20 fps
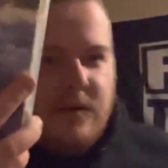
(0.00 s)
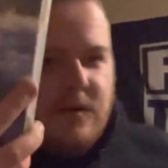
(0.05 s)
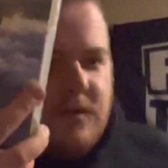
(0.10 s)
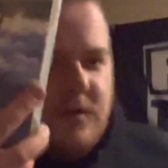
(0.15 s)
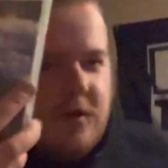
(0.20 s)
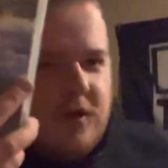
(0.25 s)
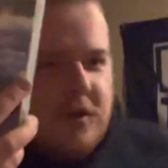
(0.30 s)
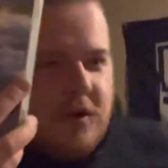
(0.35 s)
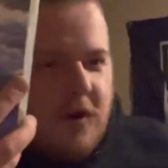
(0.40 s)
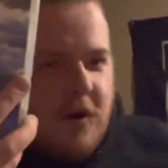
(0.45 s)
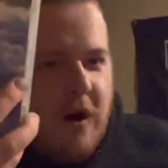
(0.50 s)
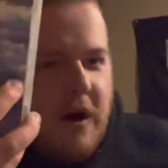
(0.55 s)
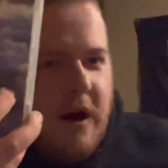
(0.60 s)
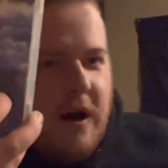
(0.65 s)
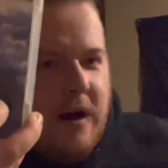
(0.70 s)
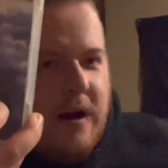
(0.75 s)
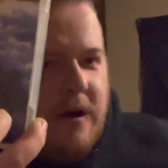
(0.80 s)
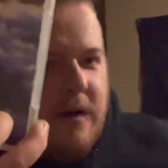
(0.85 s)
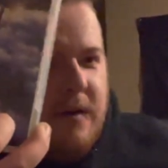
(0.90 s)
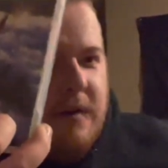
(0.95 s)

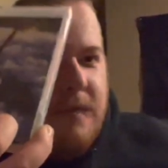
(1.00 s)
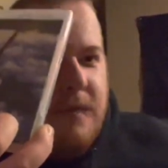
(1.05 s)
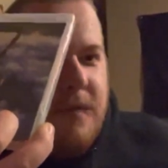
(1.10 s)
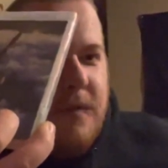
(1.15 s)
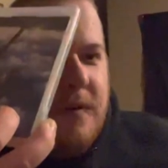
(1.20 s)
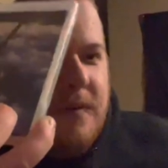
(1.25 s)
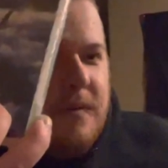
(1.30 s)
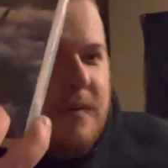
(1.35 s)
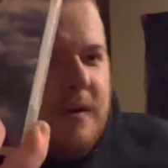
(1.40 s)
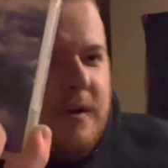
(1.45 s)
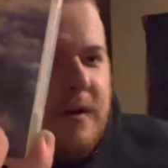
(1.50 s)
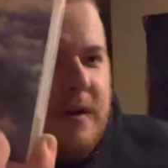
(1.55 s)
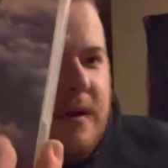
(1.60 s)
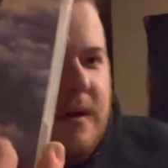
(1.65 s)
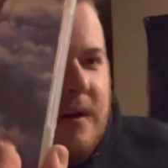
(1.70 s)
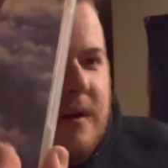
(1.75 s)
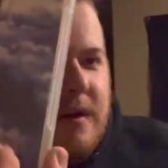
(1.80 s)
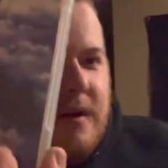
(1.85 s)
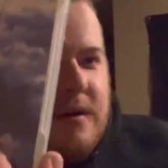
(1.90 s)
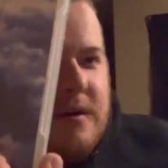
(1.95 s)
stray from the
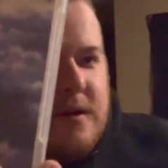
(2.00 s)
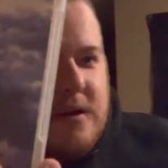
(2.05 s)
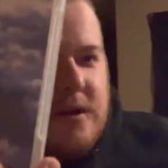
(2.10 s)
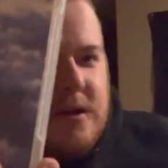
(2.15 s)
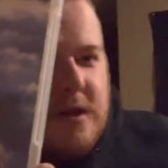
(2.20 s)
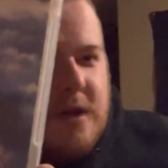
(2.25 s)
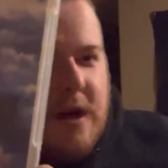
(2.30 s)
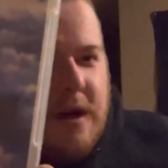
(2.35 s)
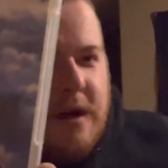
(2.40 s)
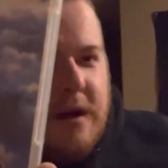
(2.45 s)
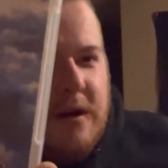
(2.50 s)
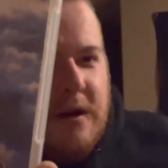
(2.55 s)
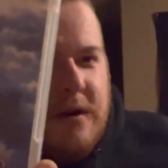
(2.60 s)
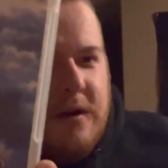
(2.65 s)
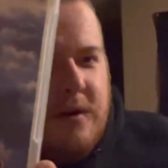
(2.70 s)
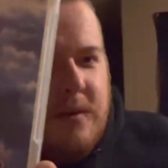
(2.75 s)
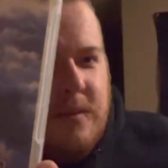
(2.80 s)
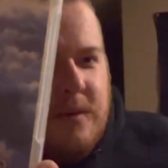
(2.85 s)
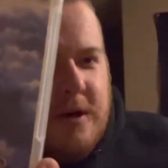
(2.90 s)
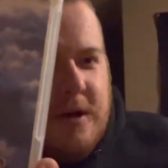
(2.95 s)
society
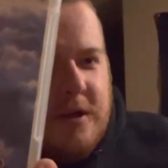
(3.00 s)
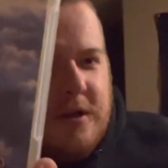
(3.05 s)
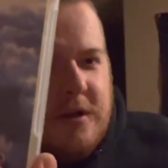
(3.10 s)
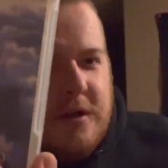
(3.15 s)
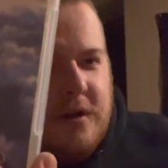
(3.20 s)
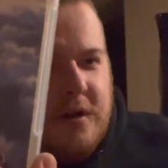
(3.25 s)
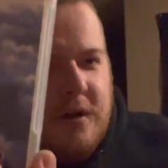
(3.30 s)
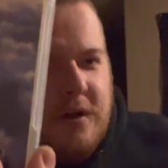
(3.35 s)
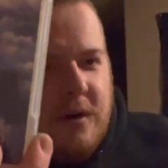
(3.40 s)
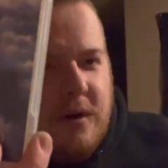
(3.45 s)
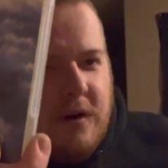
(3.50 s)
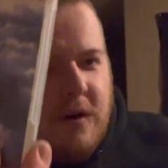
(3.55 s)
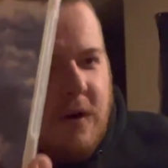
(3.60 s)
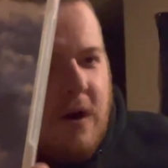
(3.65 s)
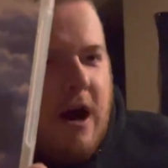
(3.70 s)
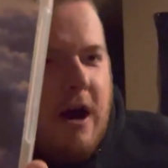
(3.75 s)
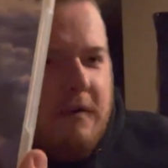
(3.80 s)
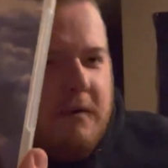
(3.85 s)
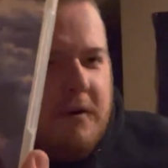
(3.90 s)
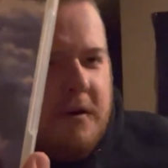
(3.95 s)
too much, your
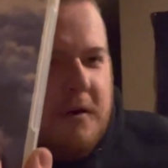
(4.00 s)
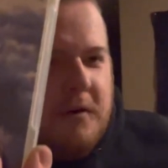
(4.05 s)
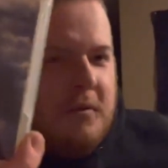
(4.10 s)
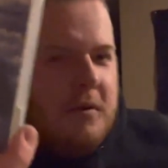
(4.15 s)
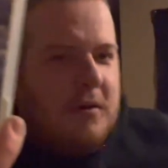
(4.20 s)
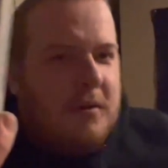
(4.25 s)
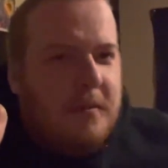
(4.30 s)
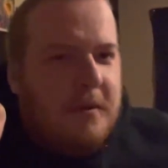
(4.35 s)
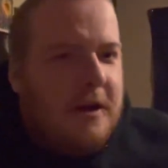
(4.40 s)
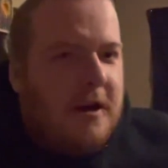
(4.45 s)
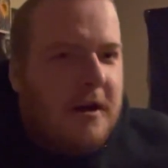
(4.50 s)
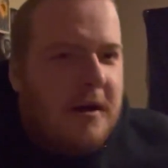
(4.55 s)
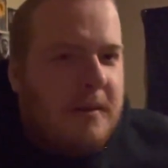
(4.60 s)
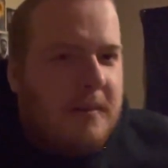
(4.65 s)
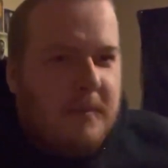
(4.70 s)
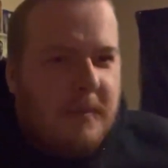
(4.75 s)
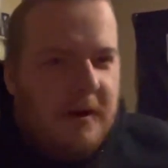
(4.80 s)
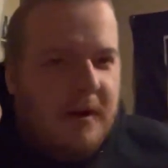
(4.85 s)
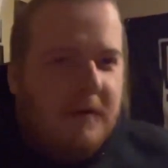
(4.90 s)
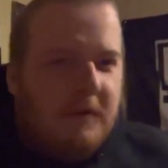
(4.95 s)
gravity will
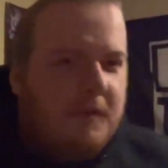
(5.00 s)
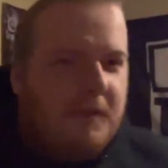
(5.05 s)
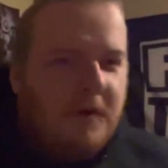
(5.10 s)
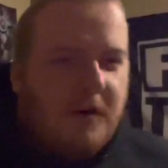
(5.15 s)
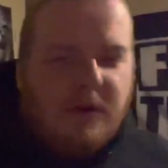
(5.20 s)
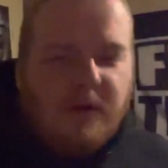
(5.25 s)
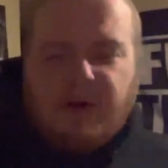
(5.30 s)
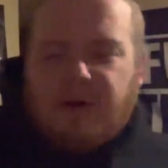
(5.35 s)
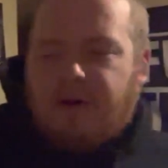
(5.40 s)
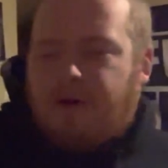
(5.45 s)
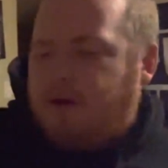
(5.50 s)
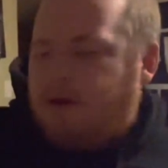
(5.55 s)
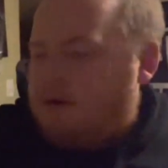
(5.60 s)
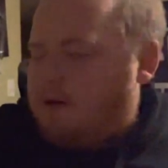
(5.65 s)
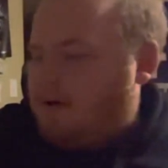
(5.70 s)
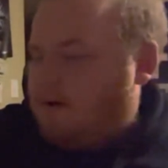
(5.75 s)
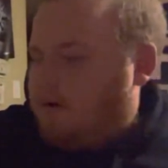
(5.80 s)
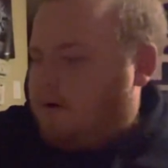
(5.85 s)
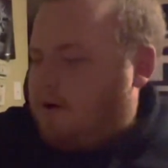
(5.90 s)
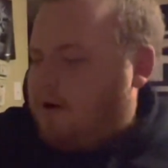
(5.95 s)
become inverted
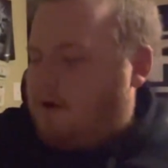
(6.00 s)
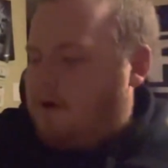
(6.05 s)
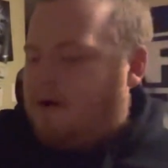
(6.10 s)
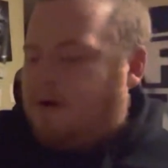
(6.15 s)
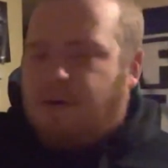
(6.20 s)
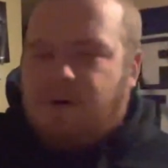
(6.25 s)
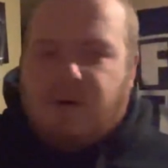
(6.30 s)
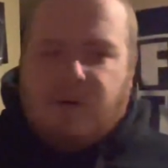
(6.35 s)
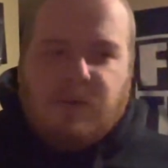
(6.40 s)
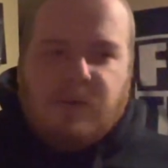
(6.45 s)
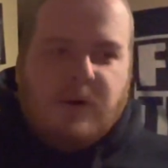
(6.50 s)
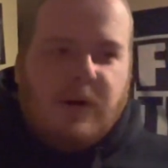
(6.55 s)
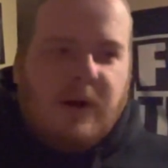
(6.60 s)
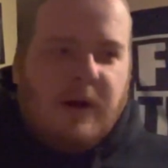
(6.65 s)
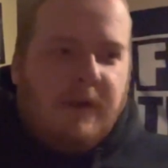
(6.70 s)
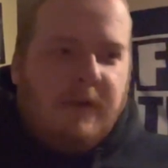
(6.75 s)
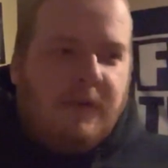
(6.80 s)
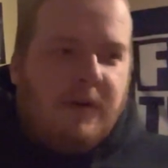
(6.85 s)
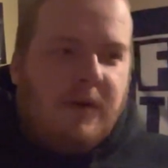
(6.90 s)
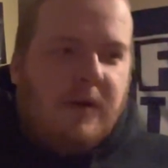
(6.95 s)
again or
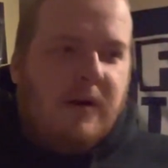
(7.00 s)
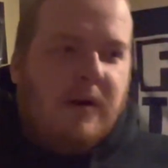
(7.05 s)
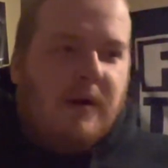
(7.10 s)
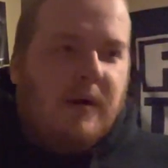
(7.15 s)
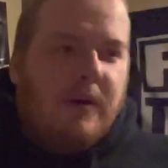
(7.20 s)
whatever.